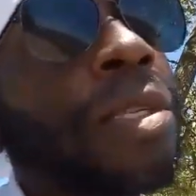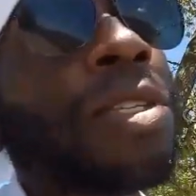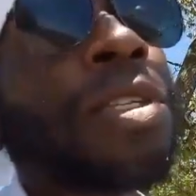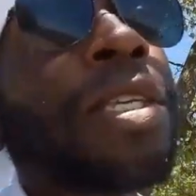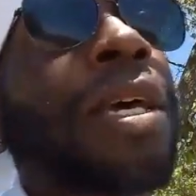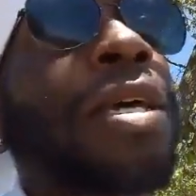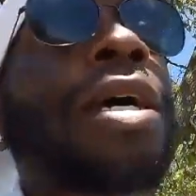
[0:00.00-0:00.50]
To
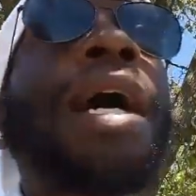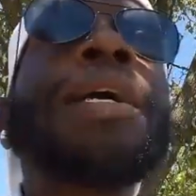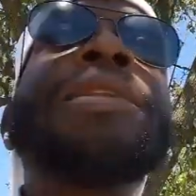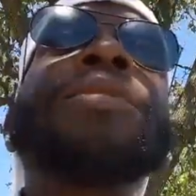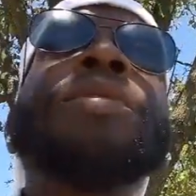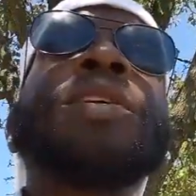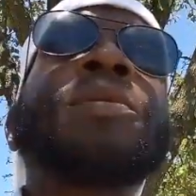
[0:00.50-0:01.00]
say, I
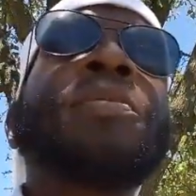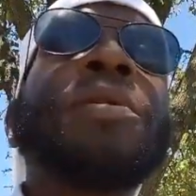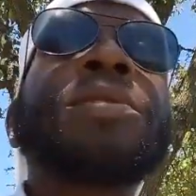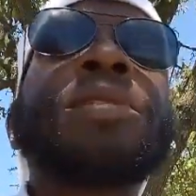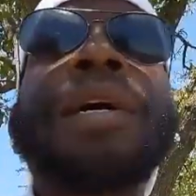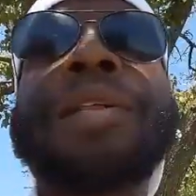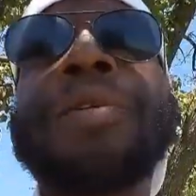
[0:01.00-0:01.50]
know this
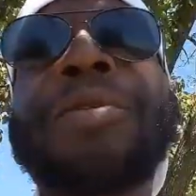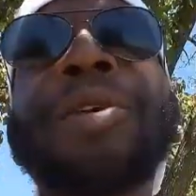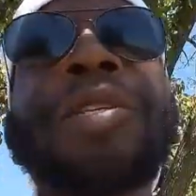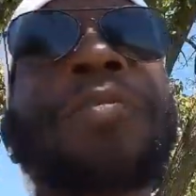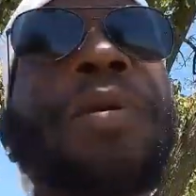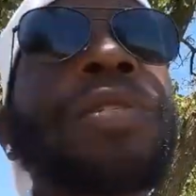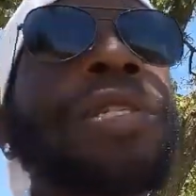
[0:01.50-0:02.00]
person, I know
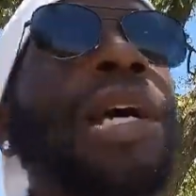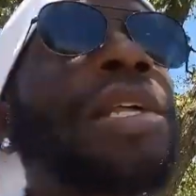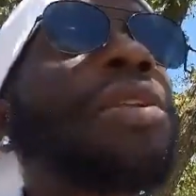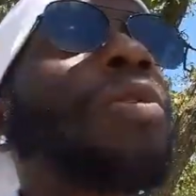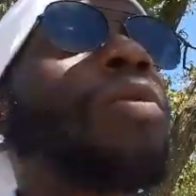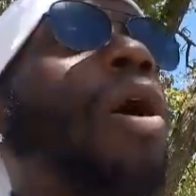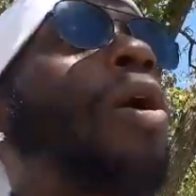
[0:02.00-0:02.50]
this person, I
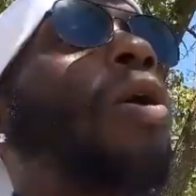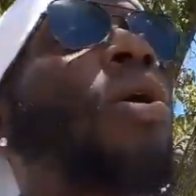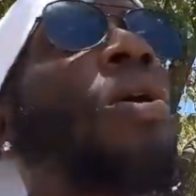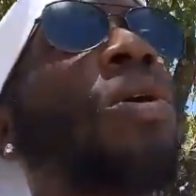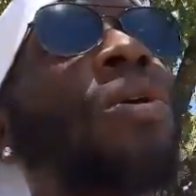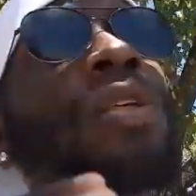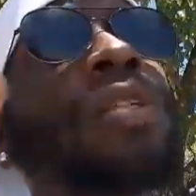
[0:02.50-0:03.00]
know
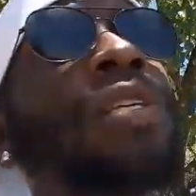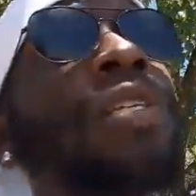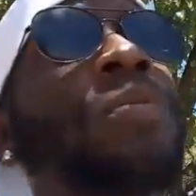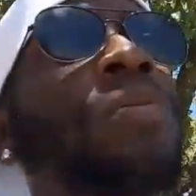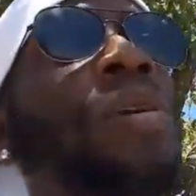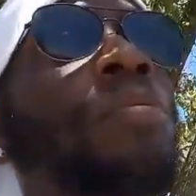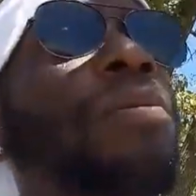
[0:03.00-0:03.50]
all of
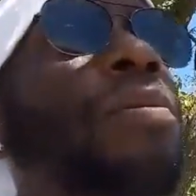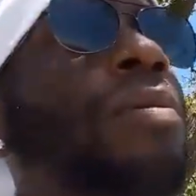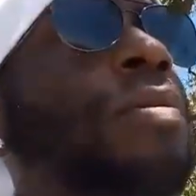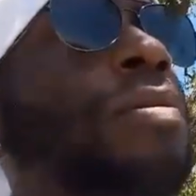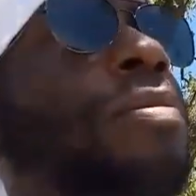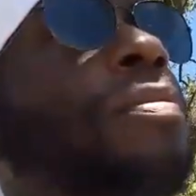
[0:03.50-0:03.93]
these people.